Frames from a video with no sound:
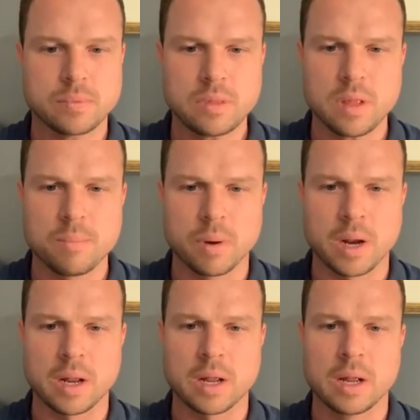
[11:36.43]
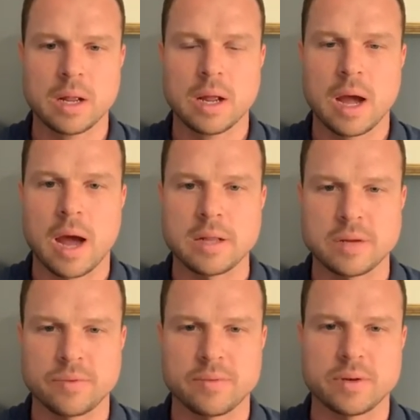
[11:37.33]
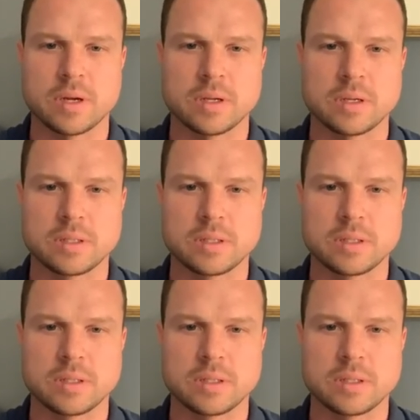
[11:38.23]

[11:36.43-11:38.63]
but I definitely have a,